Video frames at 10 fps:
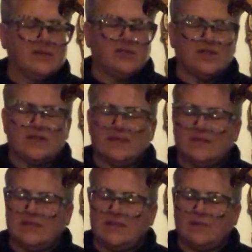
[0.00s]

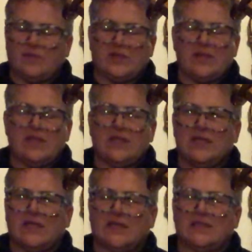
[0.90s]
just simply
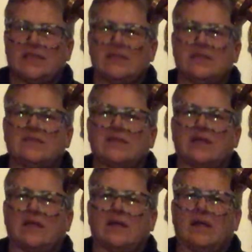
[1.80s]

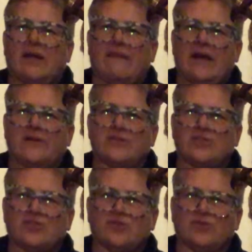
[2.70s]
existing, and that
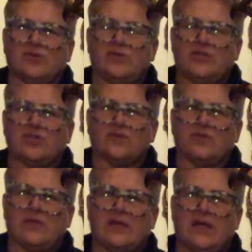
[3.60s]
is truly,
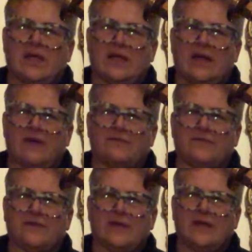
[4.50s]
truly enough.